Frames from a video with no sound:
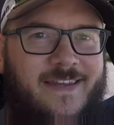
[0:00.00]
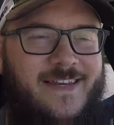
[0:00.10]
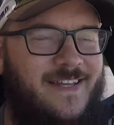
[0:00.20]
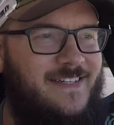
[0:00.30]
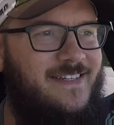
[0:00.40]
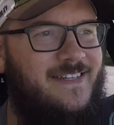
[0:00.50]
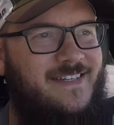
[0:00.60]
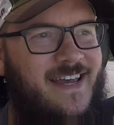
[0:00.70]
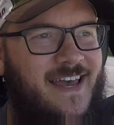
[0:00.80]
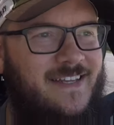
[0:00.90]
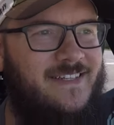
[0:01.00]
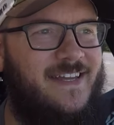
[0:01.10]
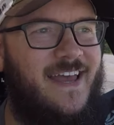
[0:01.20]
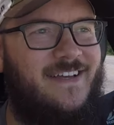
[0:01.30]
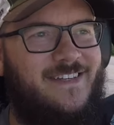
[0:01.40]
Needless to say,
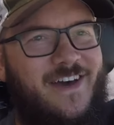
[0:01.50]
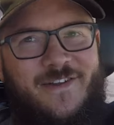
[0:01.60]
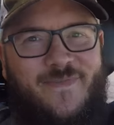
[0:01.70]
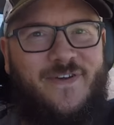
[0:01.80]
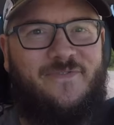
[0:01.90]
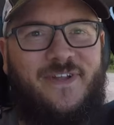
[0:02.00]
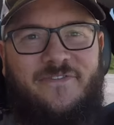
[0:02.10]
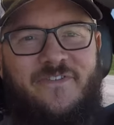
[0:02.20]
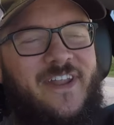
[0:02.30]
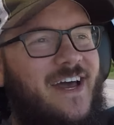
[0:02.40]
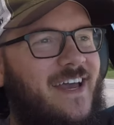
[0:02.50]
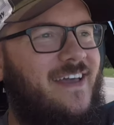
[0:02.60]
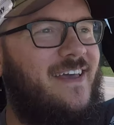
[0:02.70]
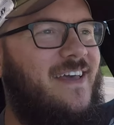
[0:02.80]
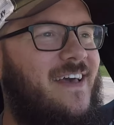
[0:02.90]
today is going to be a really fun hike.
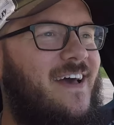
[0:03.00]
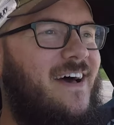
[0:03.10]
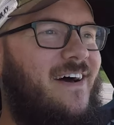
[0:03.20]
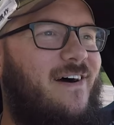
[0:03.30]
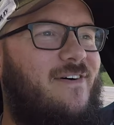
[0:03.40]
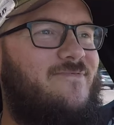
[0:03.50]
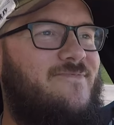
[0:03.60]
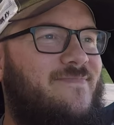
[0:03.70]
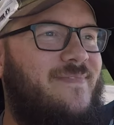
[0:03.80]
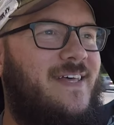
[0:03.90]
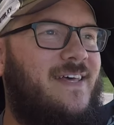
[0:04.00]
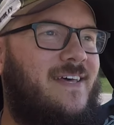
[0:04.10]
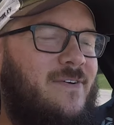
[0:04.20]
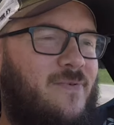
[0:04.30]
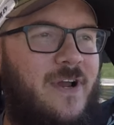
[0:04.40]

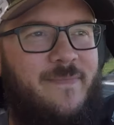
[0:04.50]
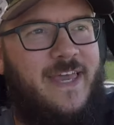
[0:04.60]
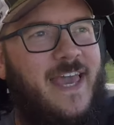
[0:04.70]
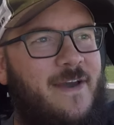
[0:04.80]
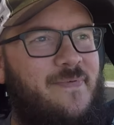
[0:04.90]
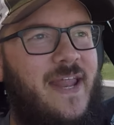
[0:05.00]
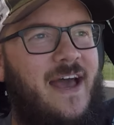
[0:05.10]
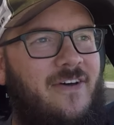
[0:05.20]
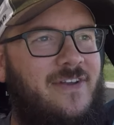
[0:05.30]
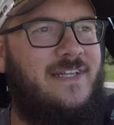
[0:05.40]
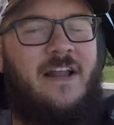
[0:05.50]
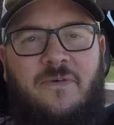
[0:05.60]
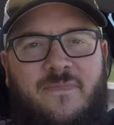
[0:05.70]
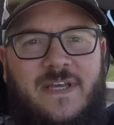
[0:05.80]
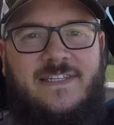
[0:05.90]
Um, we're going to be camping out down
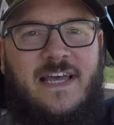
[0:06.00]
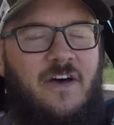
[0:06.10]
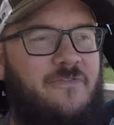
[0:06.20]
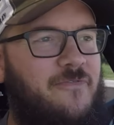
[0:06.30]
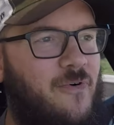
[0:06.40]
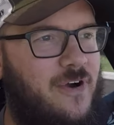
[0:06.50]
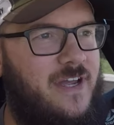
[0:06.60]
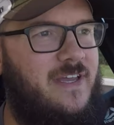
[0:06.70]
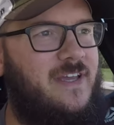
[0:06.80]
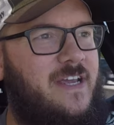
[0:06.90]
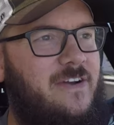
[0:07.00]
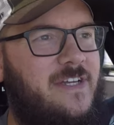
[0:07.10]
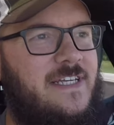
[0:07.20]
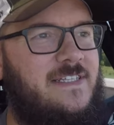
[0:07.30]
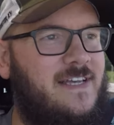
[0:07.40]
the Big South Fork here
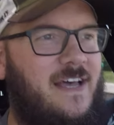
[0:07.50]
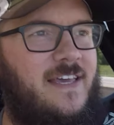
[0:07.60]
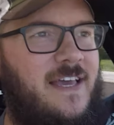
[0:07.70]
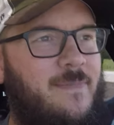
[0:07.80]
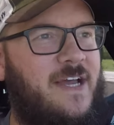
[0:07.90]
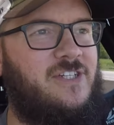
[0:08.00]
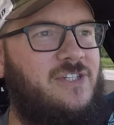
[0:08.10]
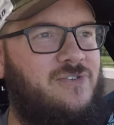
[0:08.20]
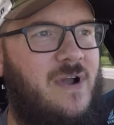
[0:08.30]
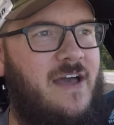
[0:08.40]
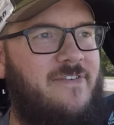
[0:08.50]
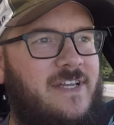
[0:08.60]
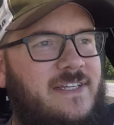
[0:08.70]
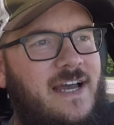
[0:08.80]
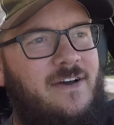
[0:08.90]
in Kentucky. I'm actually
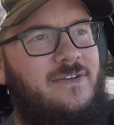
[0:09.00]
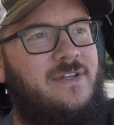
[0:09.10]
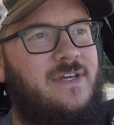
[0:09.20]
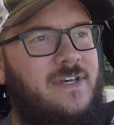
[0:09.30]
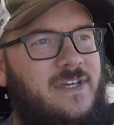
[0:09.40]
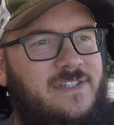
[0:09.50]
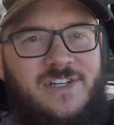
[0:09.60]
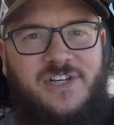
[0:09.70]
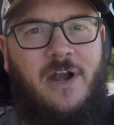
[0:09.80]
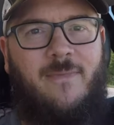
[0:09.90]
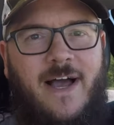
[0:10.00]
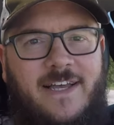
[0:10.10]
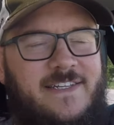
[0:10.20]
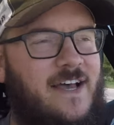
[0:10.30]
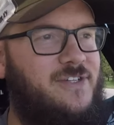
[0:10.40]
driving down to
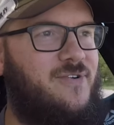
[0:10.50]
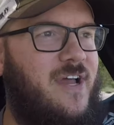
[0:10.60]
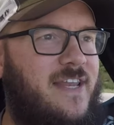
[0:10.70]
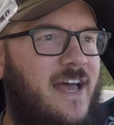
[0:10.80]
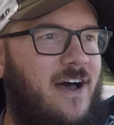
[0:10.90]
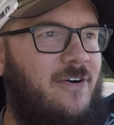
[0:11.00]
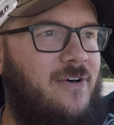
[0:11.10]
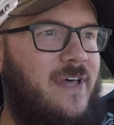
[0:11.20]
Jeremiah's house right now.